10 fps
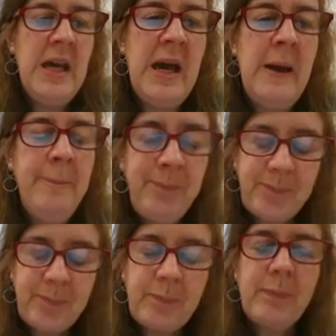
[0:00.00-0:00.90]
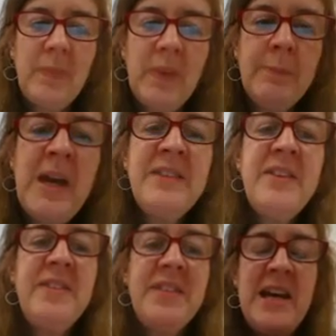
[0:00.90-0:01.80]
But as
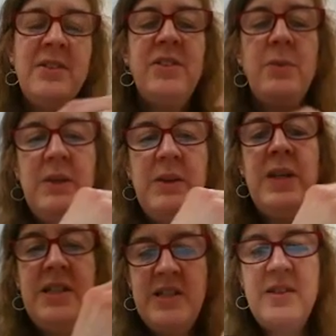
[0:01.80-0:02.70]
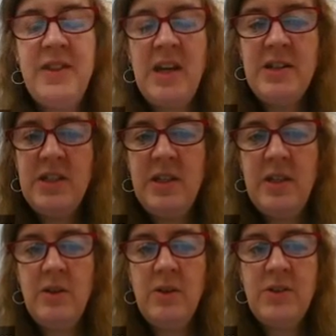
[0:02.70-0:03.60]
it stands, we did decide
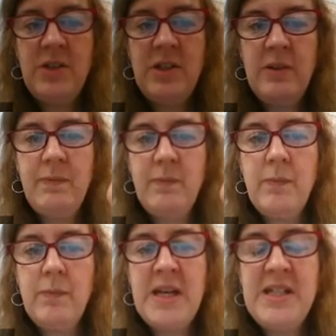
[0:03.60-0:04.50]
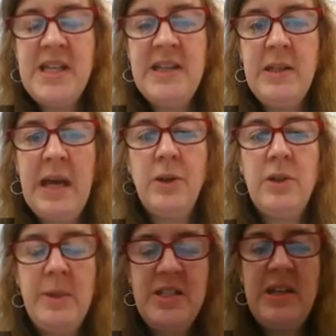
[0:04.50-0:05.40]
to maintain the
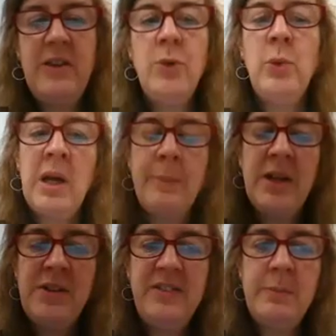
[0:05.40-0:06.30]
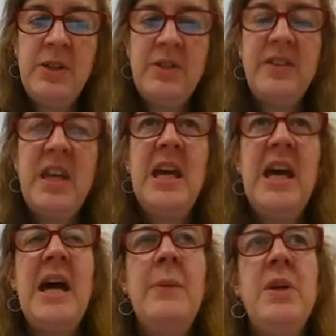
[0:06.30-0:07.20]
anonymity of all our participants,
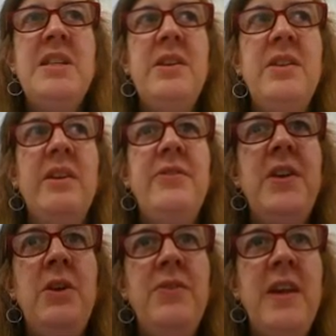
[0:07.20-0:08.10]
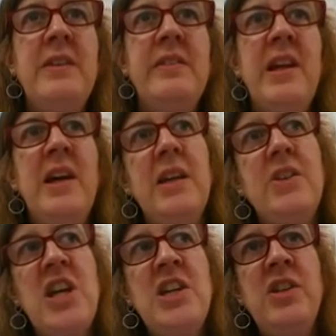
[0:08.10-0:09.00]
and we did a few things
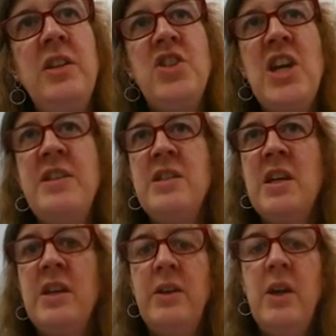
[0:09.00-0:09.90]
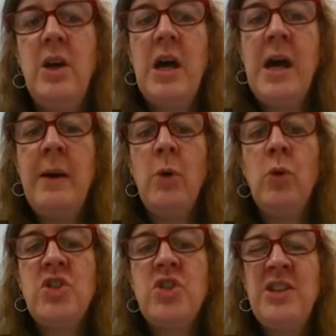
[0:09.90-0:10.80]
like changing the gender
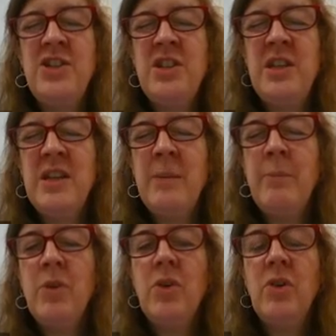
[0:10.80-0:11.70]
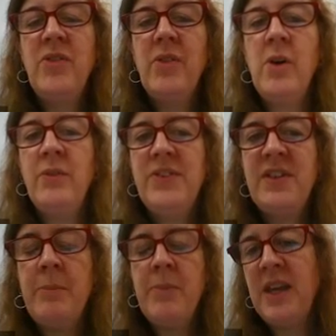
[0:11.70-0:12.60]
or changing the number of
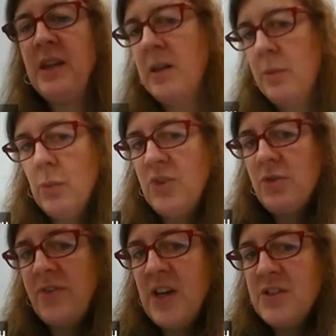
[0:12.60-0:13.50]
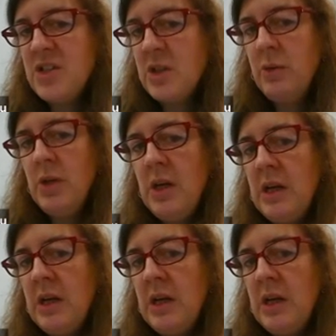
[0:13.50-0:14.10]
something that was referred to